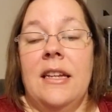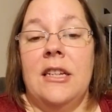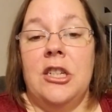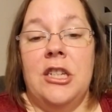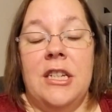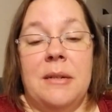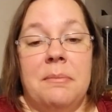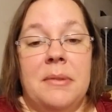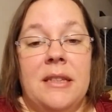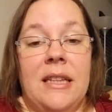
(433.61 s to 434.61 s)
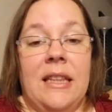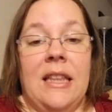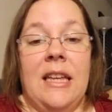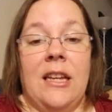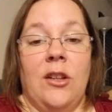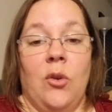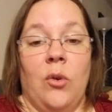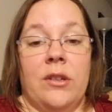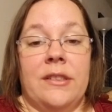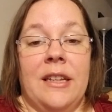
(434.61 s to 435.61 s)
she completely
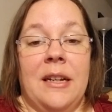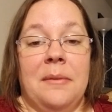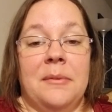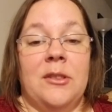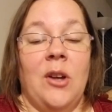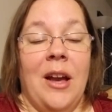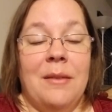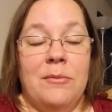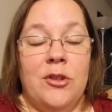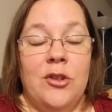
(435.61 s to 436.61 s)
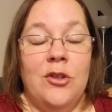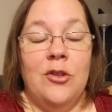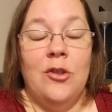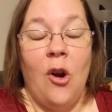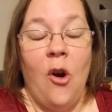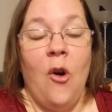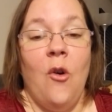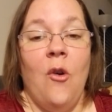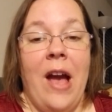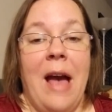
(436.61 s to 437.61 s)
ignores him, so I'm
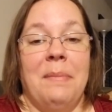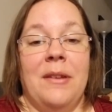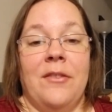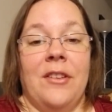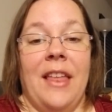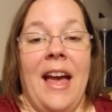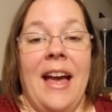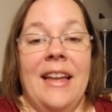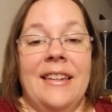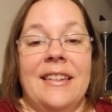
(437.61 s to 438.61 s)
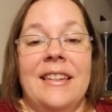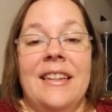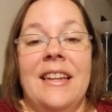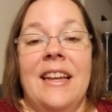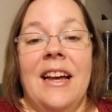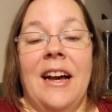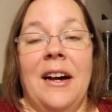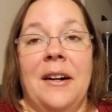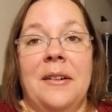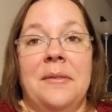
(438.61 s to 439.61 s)
so happy for that.
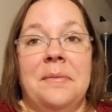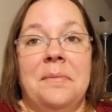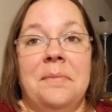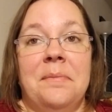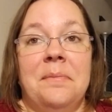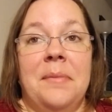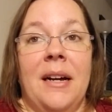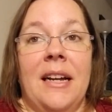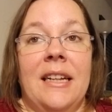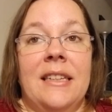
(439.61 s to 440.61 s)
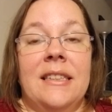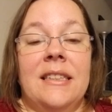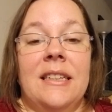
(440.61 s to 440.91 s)
But